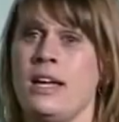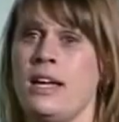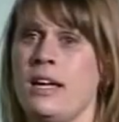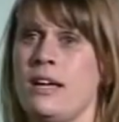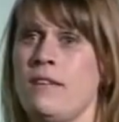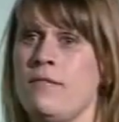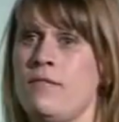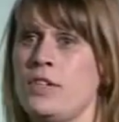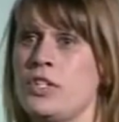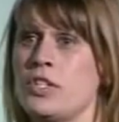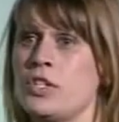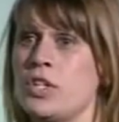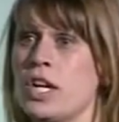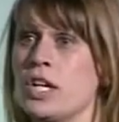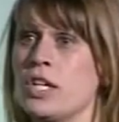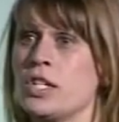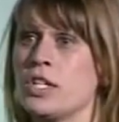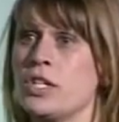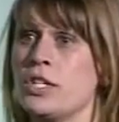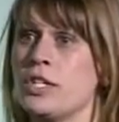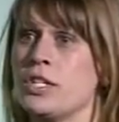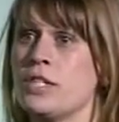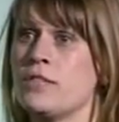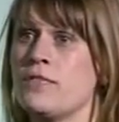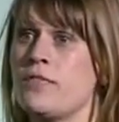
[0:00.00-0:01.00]

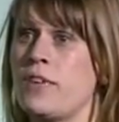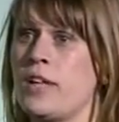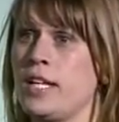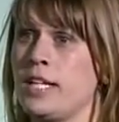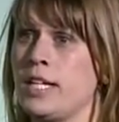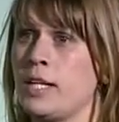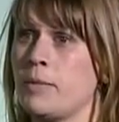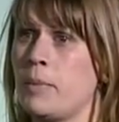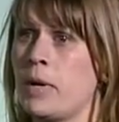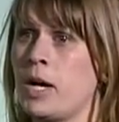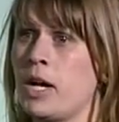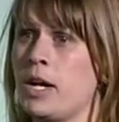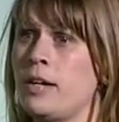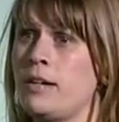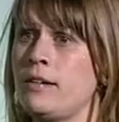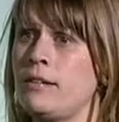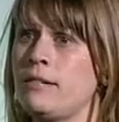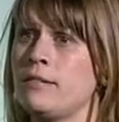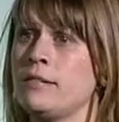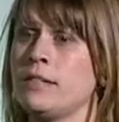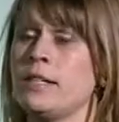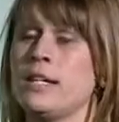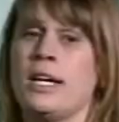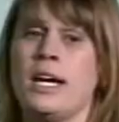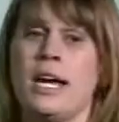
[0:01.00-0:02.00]
Infrastructure is falling apart,
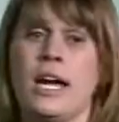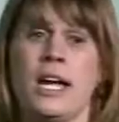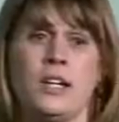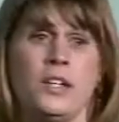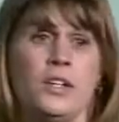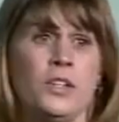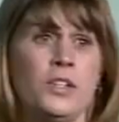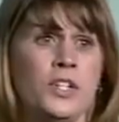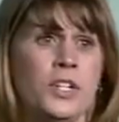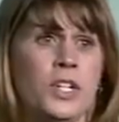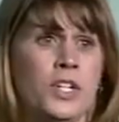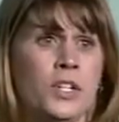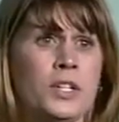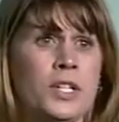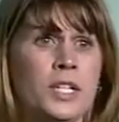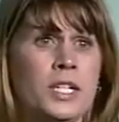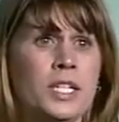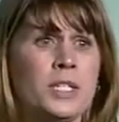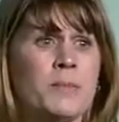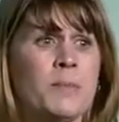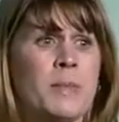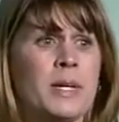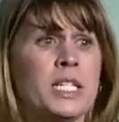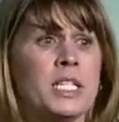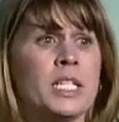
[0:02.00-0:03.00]
and
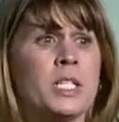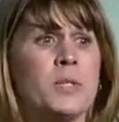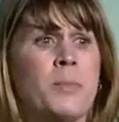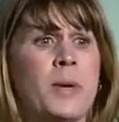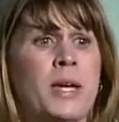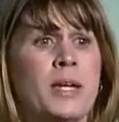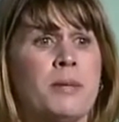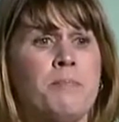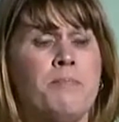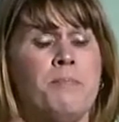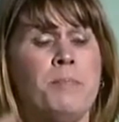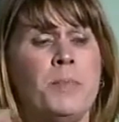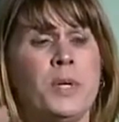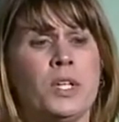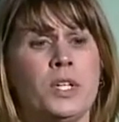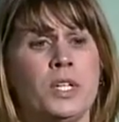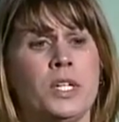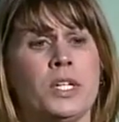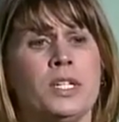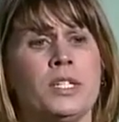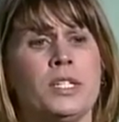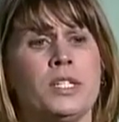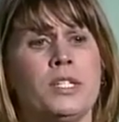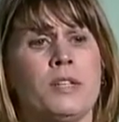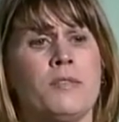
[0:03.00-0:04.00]
utilities must spend
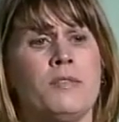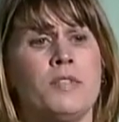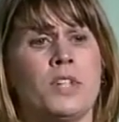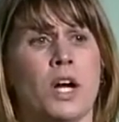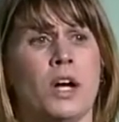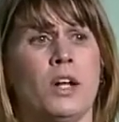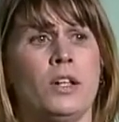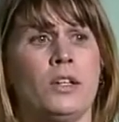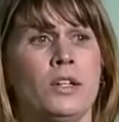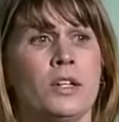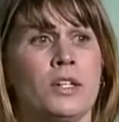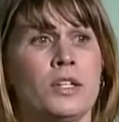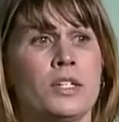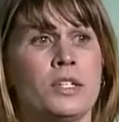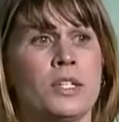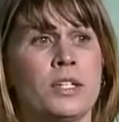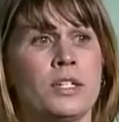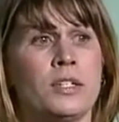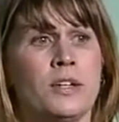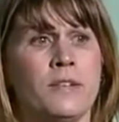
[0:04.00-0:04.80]
billions of dollars